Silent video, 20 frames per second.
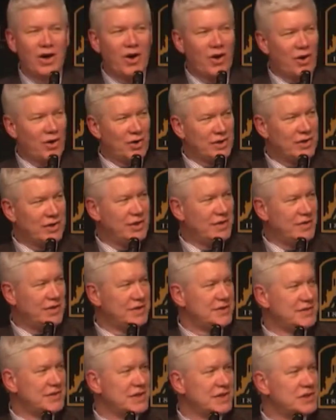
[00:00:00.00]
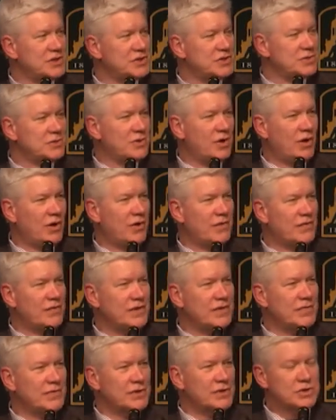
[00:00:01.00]
on this issue of
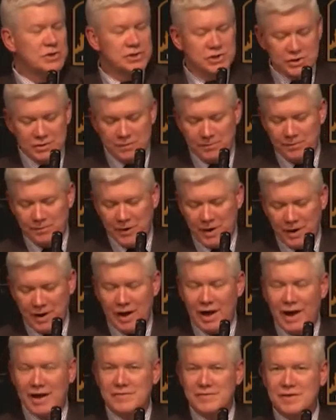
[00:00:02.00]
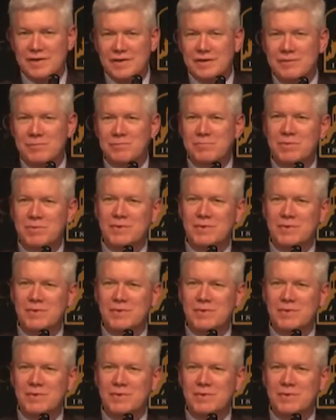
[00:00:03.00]
evolution as it,